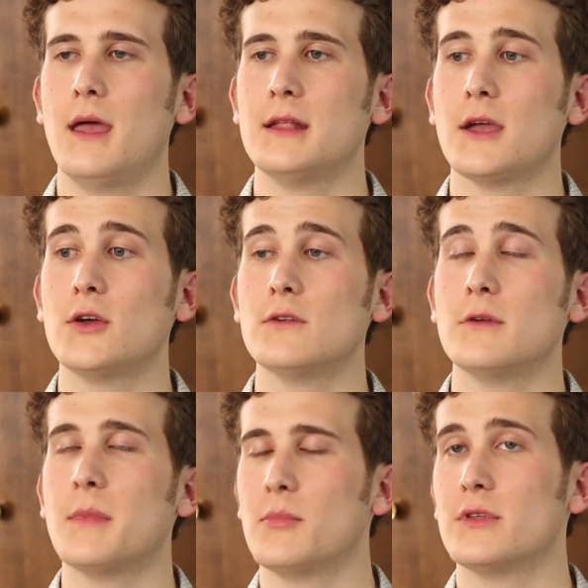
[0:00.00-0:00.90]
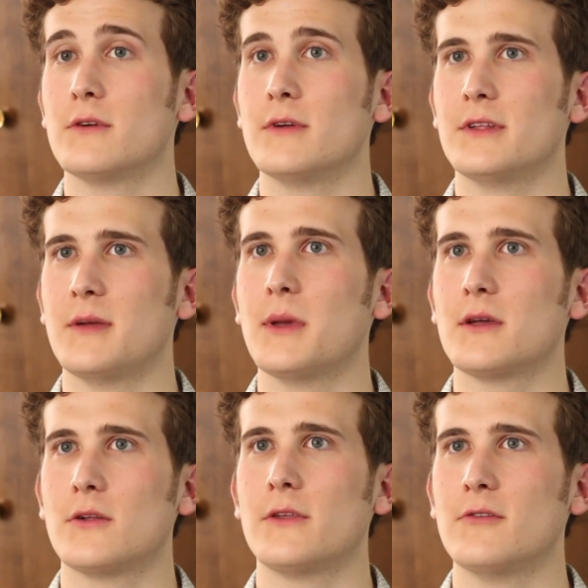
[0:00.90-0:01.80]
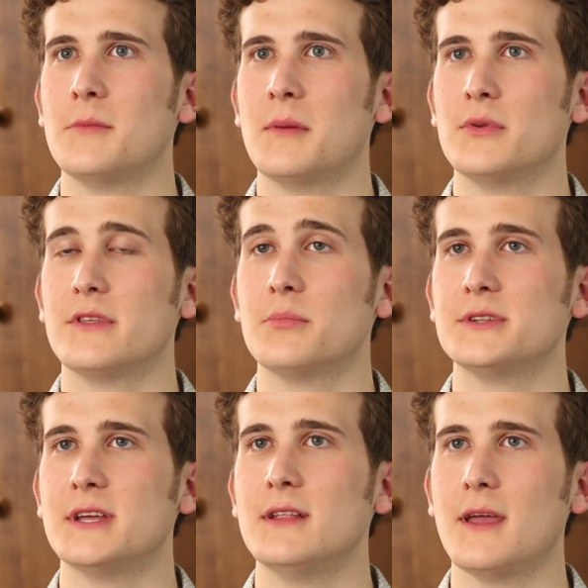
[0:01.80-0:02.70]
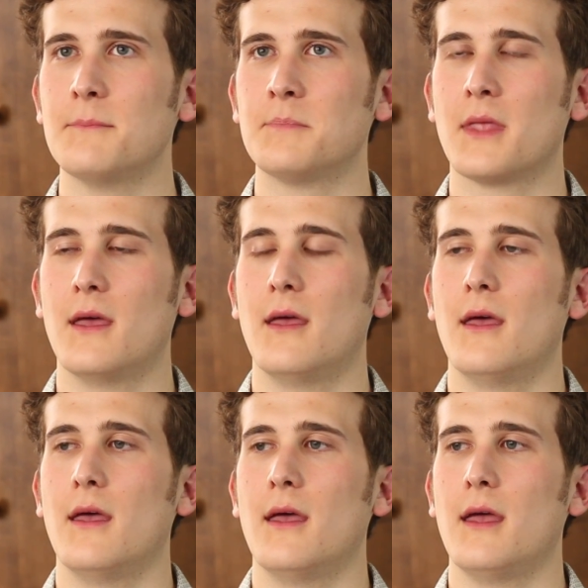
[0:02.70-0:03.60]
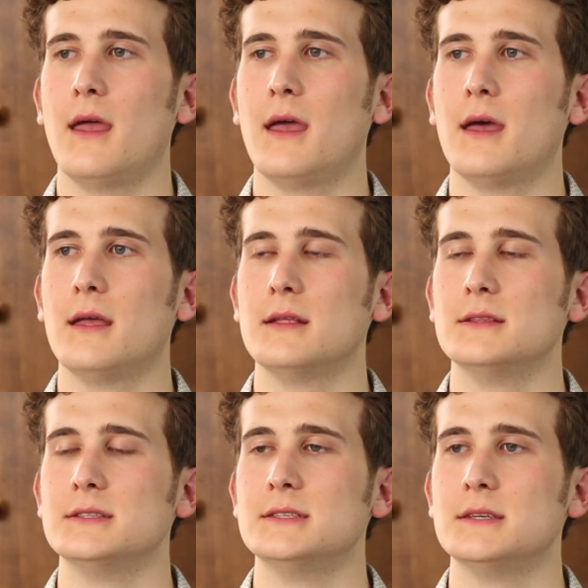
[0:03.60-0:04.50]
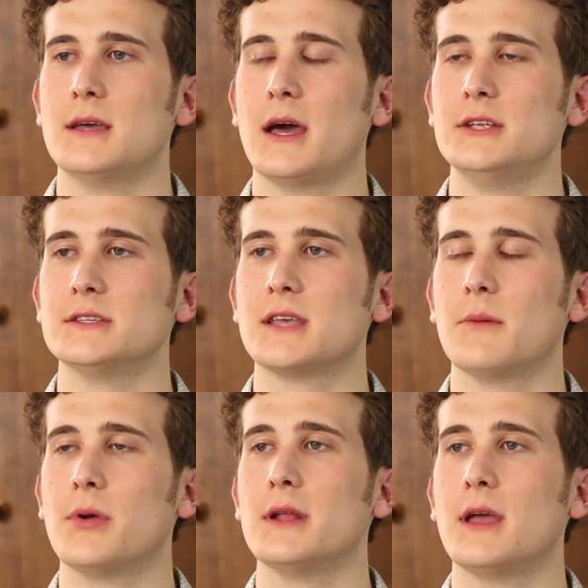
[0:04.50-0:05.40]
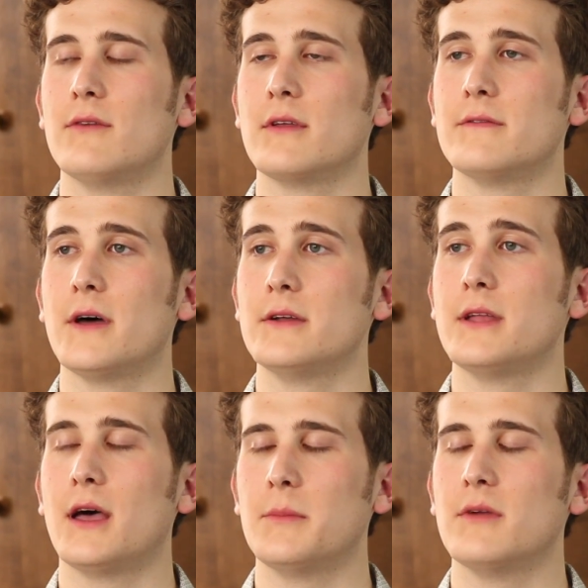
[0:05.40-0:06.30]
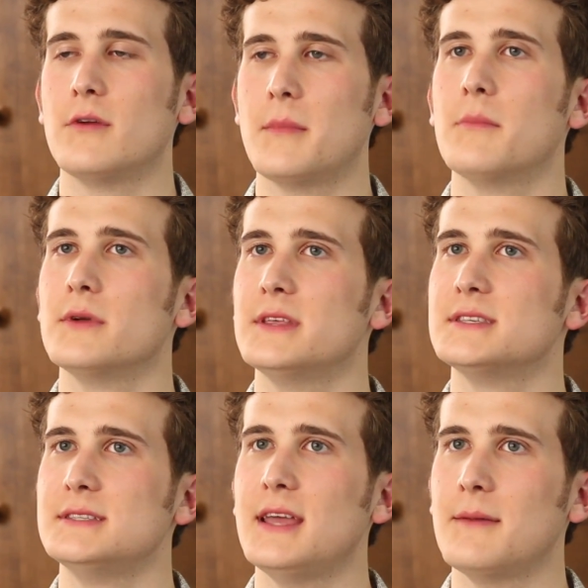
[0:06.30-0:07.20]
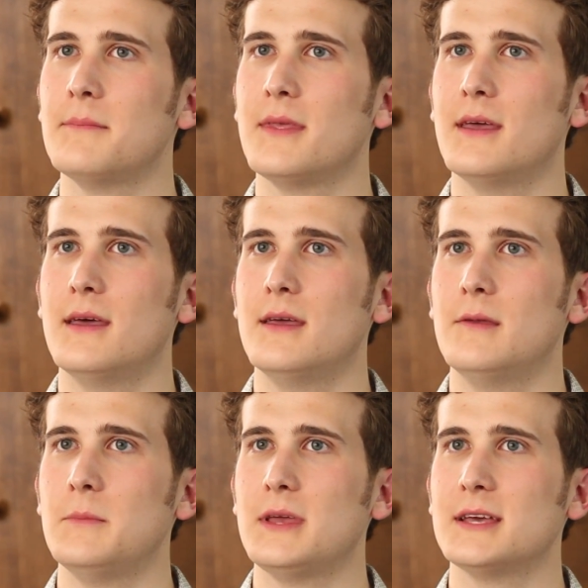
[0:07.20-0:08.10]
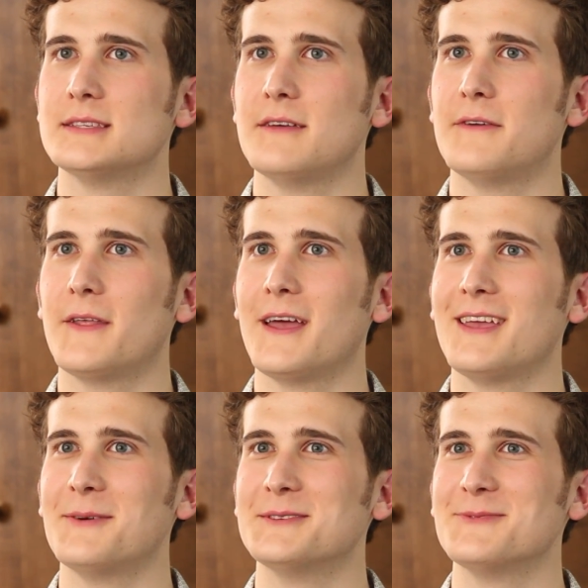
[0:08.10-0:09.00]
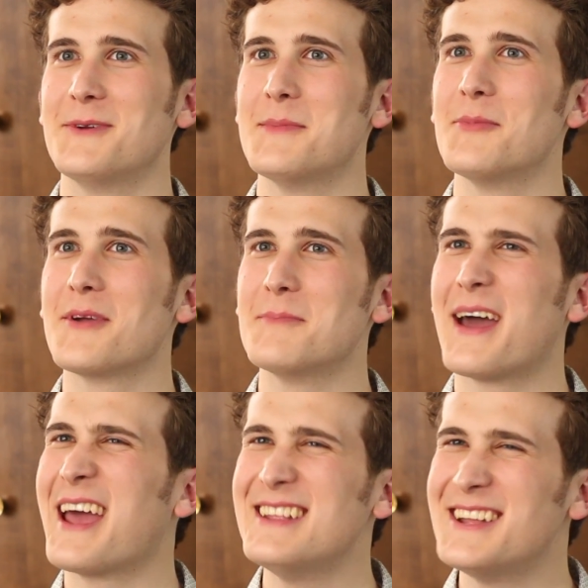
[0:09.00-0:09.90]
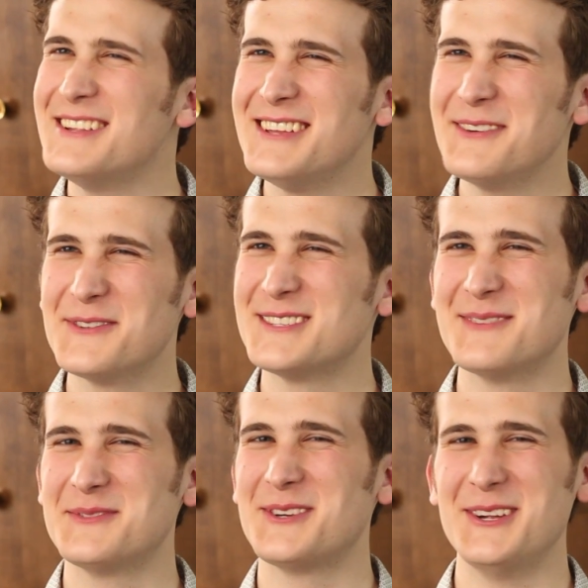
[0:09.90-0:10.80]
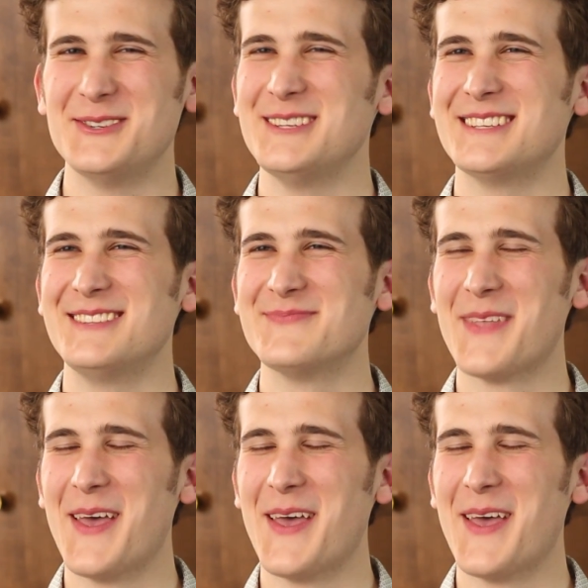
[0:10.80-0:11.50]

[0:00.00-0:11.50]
And I couldn't remember their real name. I could only remember their pretend name. And I just kept praying to Heavenly Father to help me remember this name, because I felt like it was remembering my identity for some strange reason.